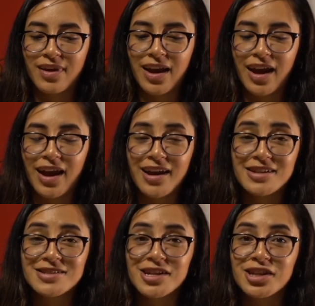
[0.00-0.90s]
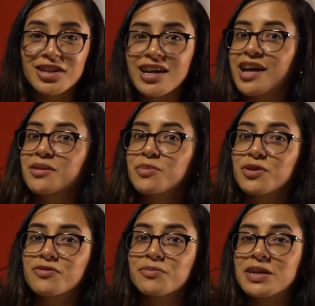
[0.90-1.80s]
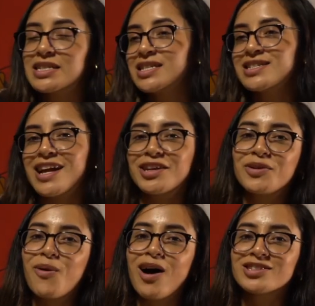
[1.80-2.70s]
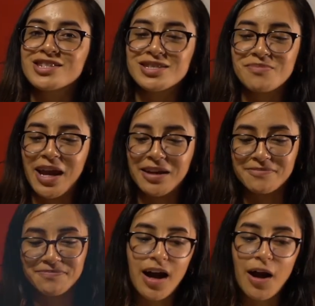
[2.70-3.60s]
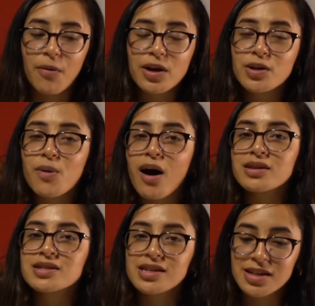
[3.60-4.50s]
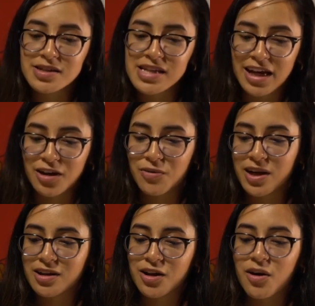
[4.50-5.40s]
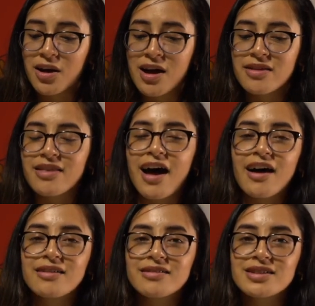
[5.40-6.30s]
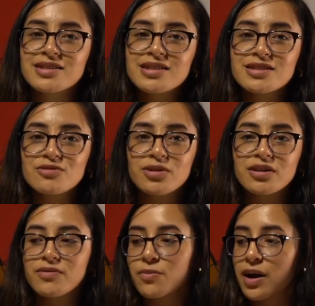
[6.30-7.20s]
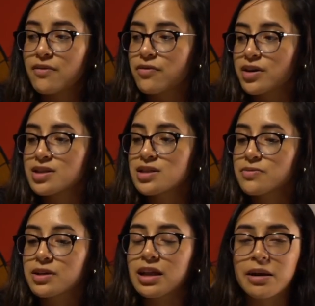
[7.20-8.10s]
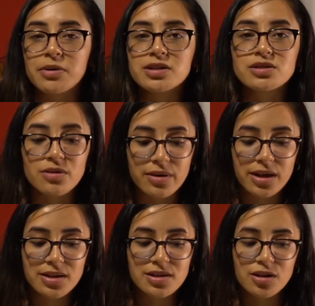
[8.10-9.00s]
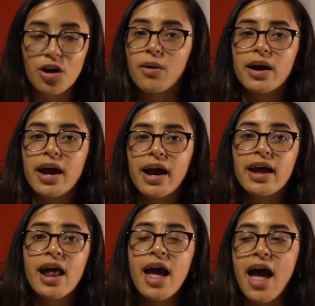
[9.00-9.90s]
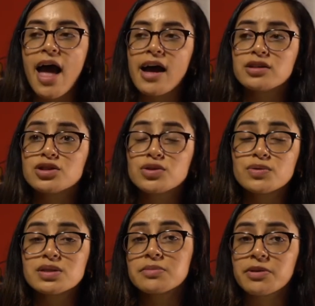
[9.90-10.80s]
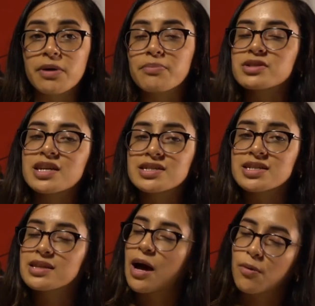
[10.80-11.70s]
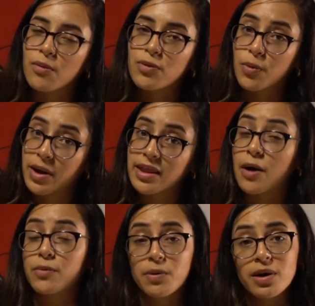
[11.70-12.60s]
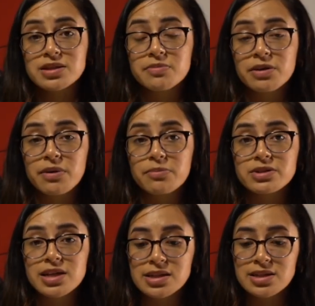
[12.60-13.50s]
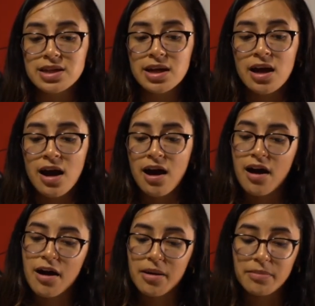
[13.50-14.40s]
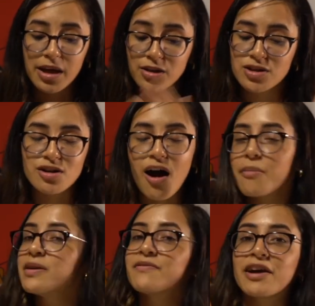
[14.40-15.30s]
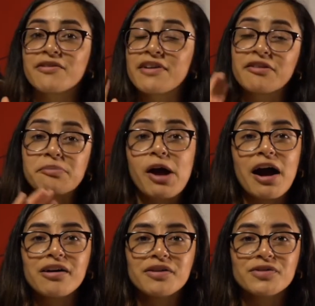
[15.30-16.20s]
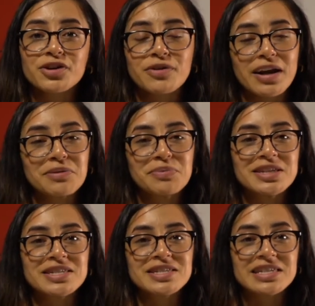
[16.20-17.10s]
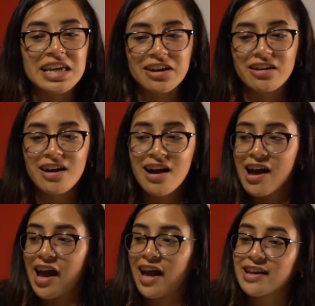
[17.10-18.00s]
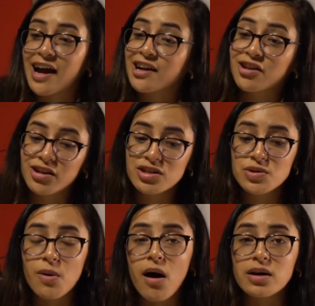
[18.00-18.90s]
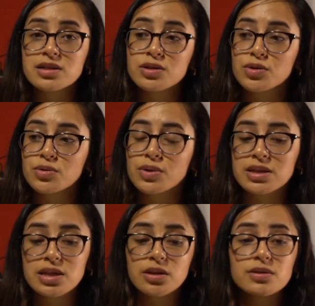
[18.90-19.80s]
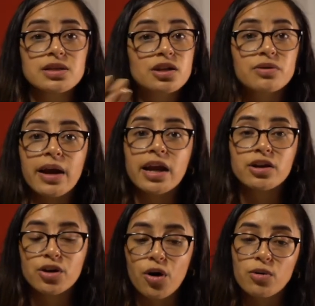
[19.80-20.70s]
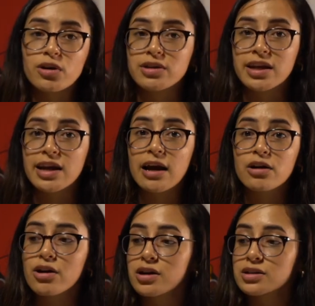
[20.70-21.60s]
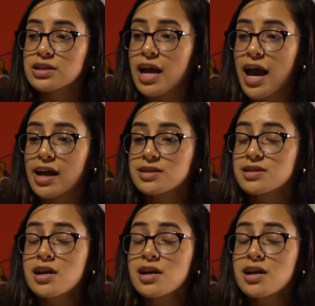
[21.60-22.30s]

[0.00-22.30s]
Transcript: and look at the beautiful pieces that you all just made. I want you all to take a quick note that this is sort of a way for us to reclaim our stories, to go ahead and choose to be represented the way that we want to be represented. And you should all be very, very proud of your creative pieces here. And I encourage you all to continue to create your own Loteria cards and